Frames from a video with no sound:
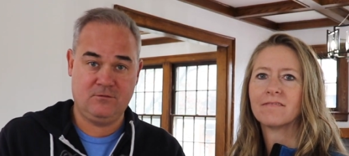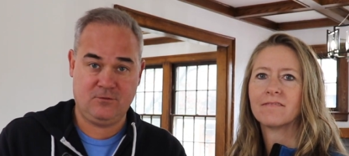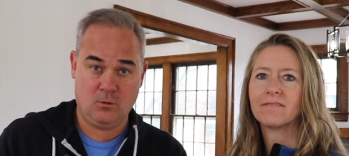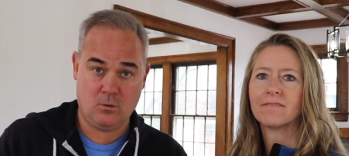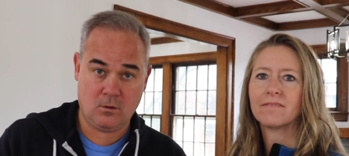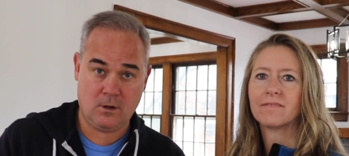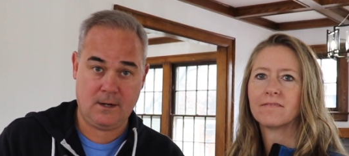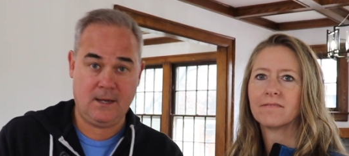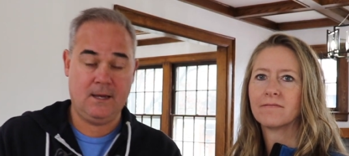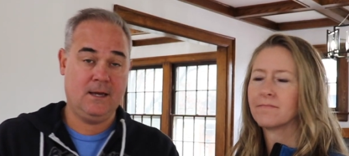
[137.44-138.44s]

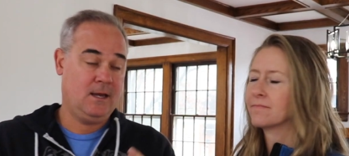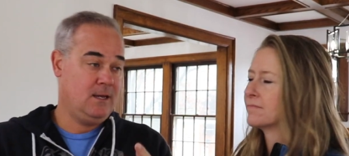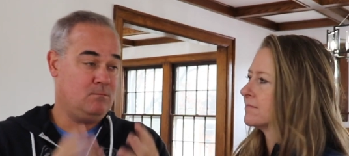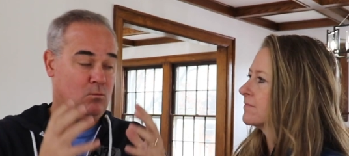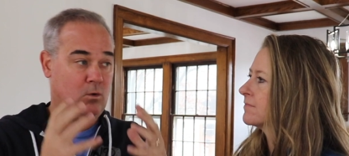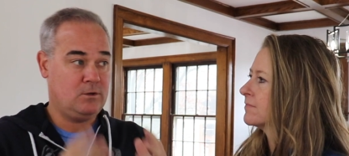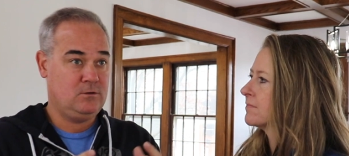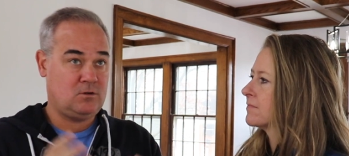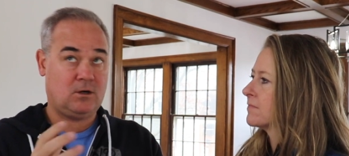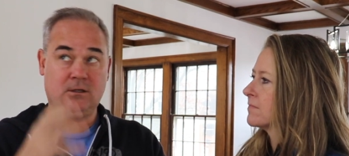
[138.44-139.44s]
Speaker 1: floor Aim, why
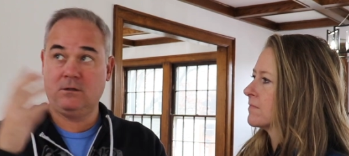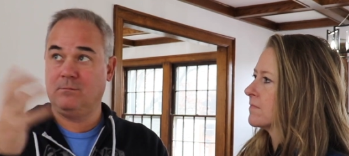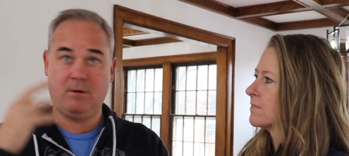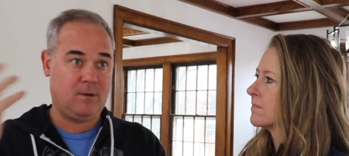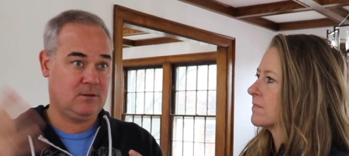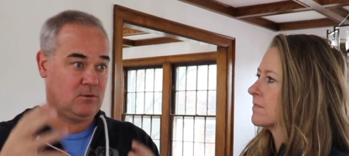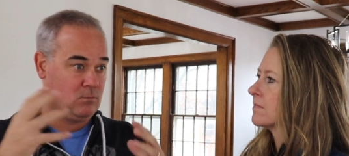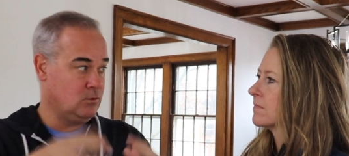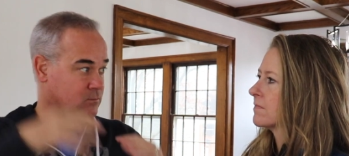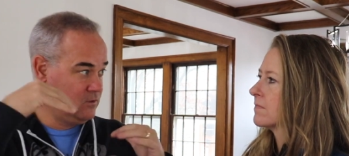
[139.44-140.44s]
don't you talk a little bit about the
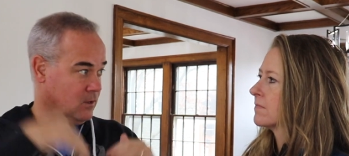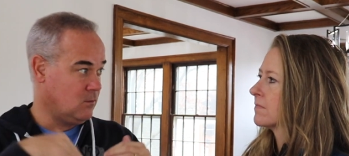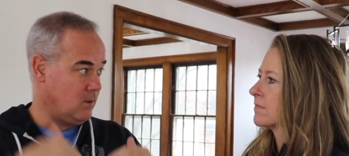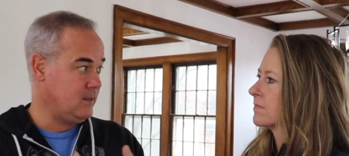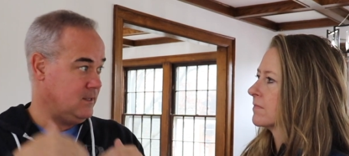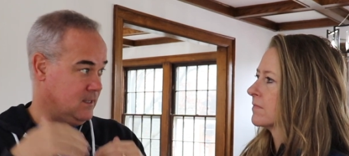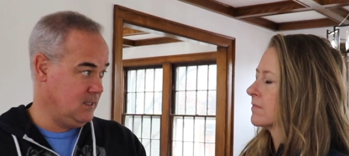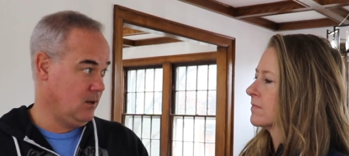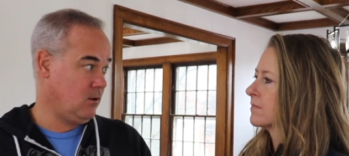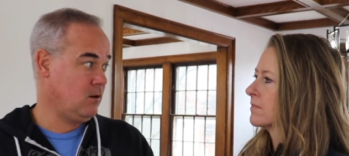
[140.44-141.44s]
rooms that are right
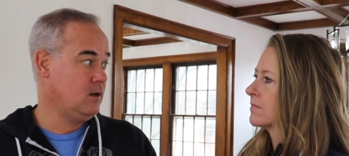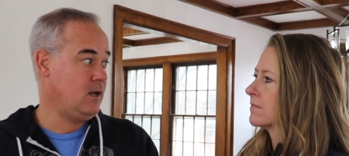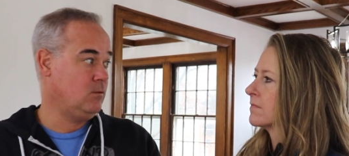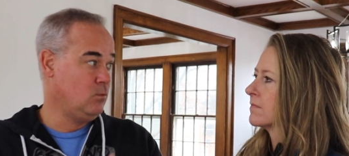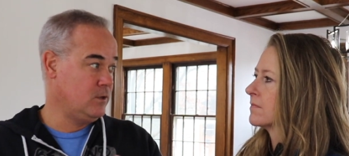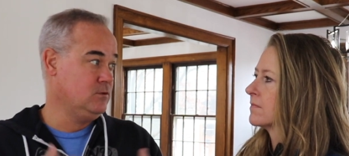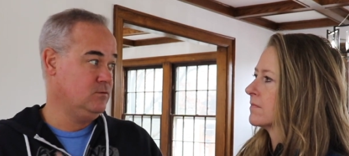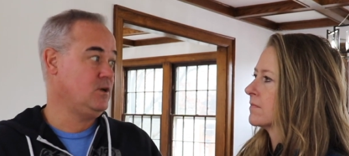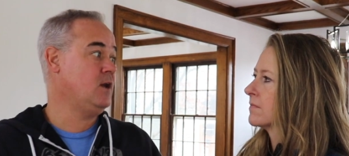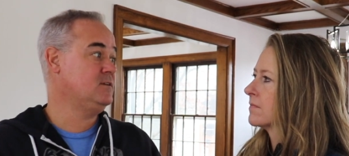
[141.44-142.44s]
here and what
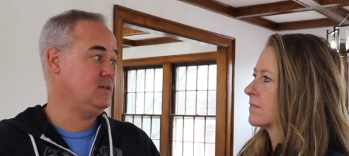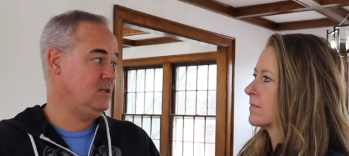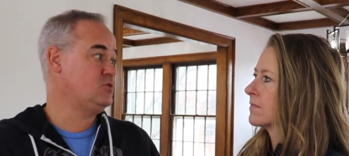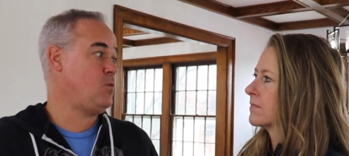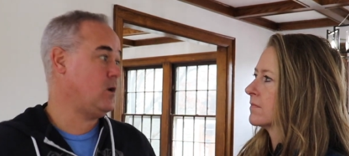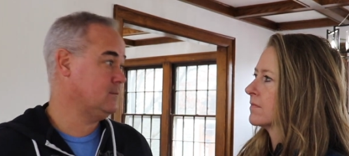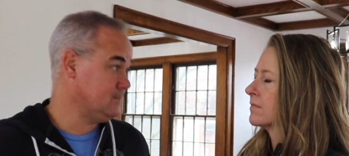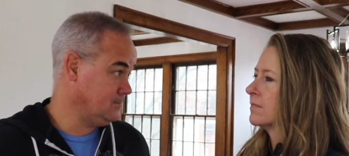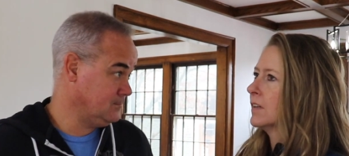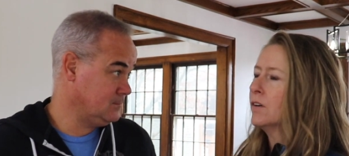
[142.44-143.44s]
you've done to each one?
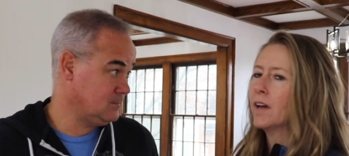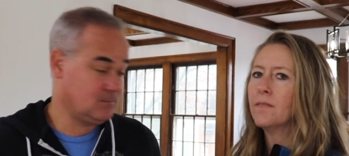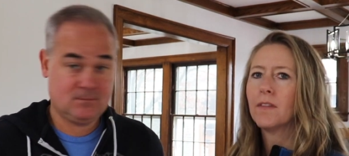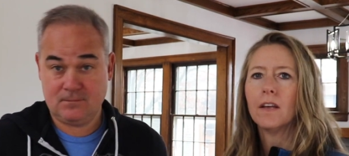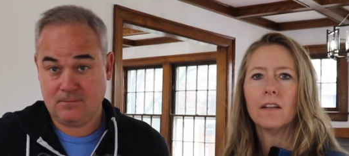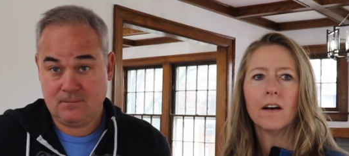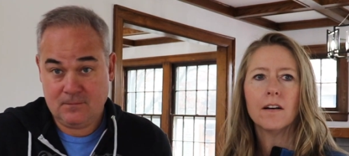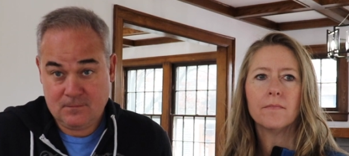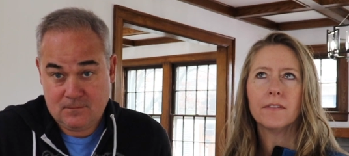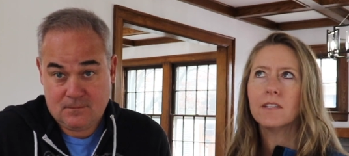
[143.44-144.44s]
Speaker 2: Okay.
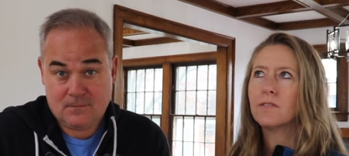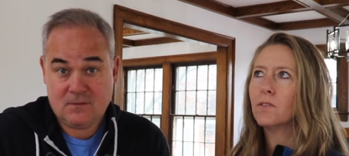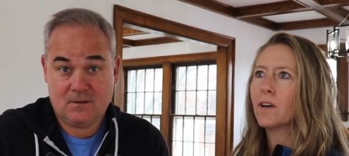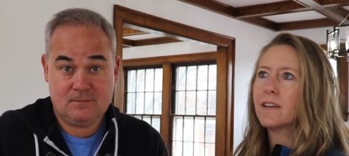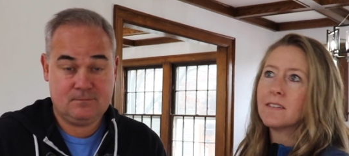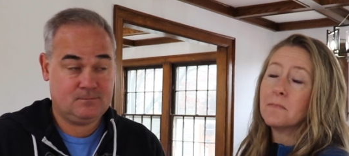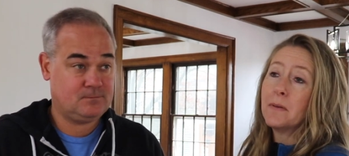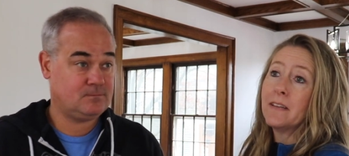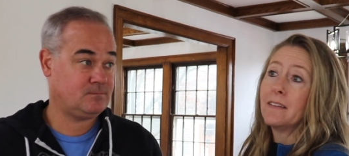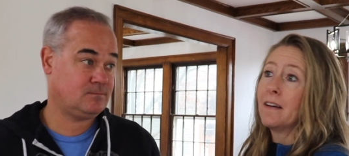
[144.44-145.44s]
Um, this floor hasn't
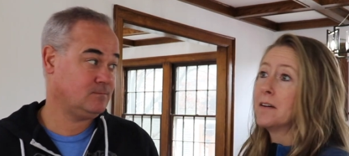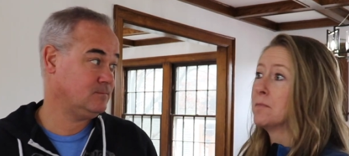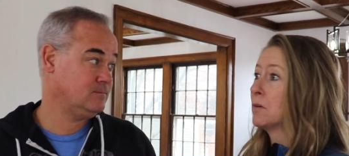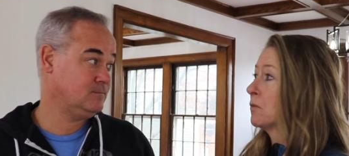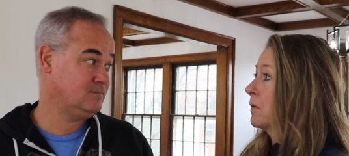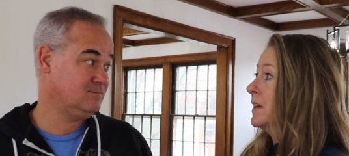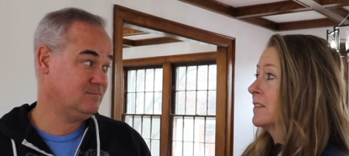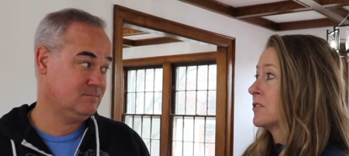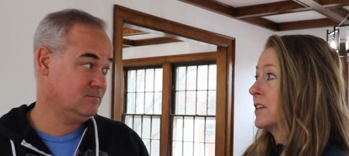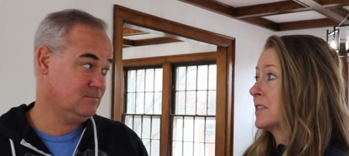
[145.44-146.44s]
been um,
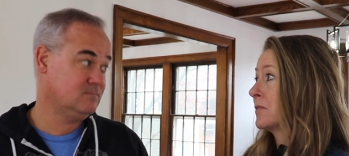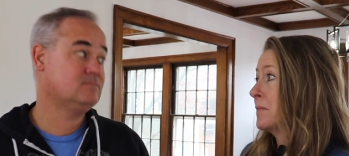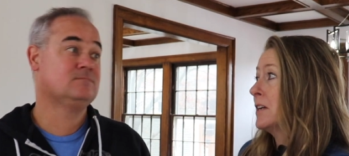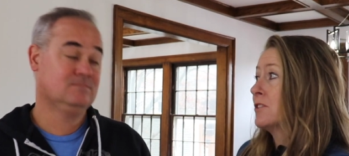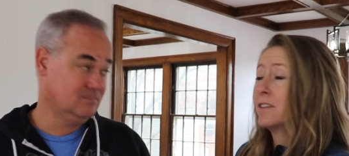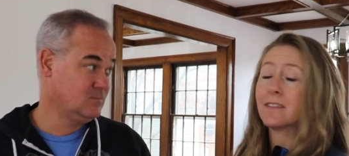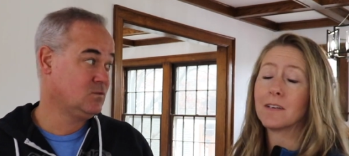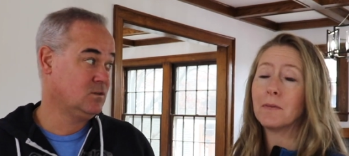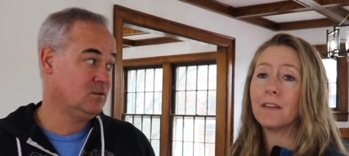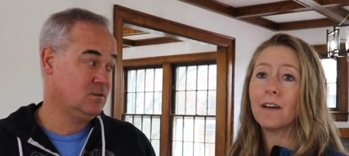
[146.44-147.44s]
quite the transformation as
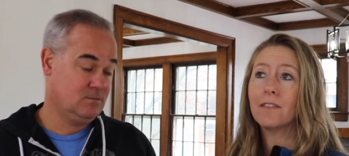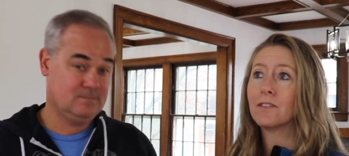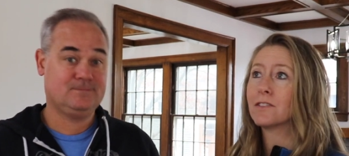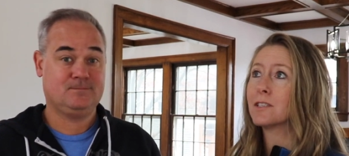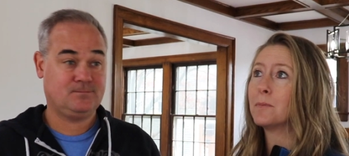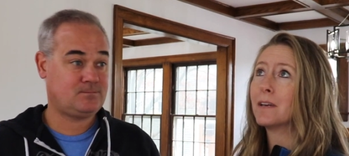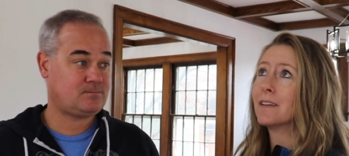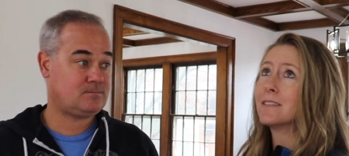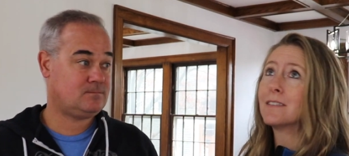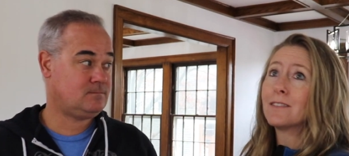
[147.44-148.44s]
some of the others just
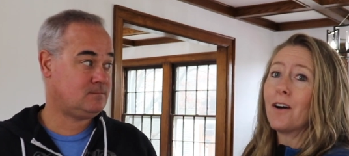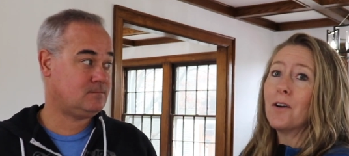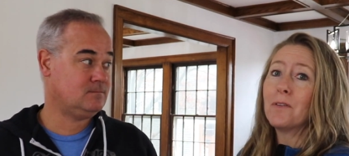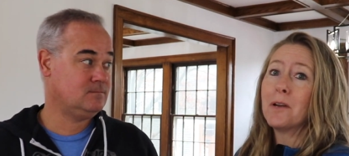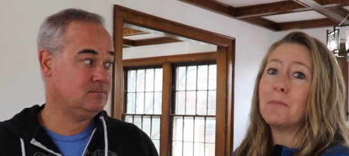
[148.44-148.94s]
because it's already